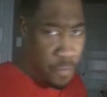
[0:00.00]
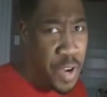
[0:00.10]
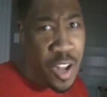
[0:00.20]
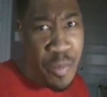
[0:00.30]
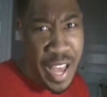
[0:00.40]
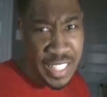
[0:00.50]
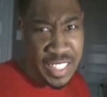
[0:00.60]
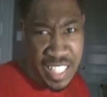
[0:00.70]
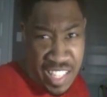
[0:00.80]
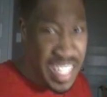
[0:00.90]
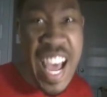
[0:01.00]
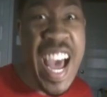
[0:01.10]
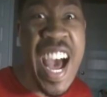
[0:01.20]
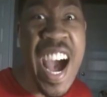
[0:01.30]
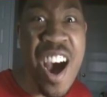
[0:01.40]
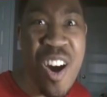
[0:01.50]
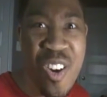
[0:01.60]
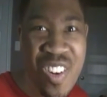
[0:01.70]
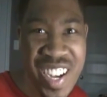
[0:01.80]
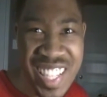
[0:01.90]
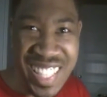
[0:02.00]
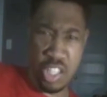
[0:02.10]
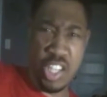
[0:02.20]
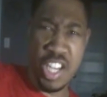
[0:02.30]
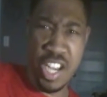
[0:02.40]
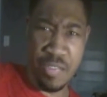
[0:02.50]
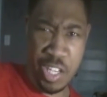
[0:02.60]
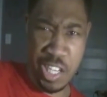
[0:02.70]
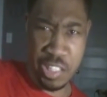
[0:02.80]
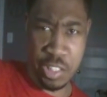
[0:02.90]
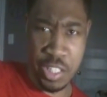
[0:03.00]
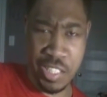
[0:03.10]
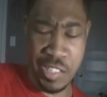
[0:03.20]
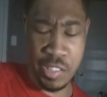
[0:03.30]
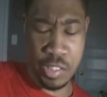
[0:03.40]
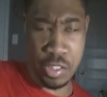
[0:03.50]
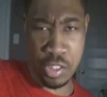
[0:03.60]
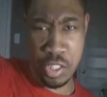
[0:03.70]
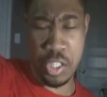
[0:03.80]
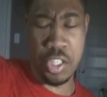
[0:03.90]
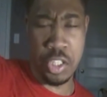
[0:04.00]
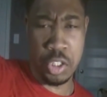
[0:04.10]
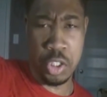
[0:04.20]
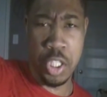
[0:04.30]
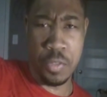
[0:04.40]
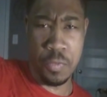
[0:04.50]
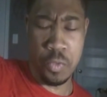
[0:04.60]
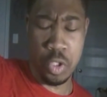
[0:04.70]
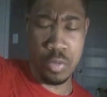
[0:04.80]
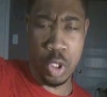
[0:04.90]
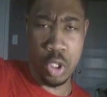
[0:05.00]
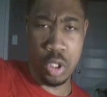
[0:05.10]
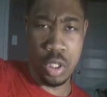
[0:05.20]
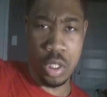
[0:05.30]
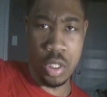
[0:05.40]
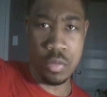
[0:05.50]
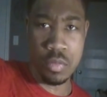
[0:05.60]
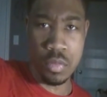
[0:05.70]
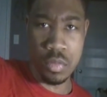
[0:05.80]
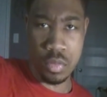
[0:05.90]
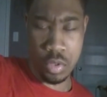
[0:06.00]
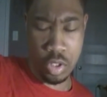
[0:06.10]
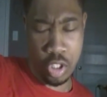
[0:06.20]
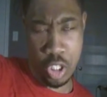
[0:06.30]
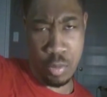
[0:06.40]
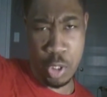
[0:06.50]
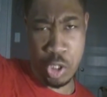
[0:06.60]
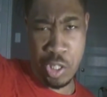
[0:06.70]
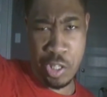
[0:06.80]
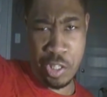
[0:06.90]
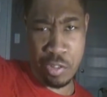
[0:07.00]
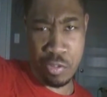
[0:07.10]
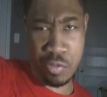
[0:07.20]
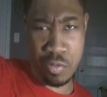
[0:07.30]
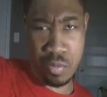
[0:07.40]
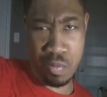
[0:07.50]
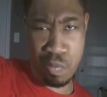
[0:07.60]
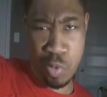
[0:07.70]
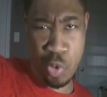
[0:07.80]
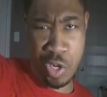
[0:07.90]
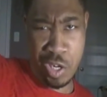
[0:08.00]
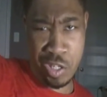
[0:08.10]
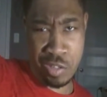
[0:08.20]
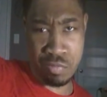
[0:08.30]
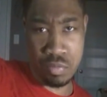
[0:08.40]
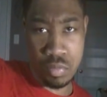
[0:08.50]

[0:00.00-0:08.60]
Burmaster, now. I've got this. Take a seat, bubble. I'm a giant. Booyah.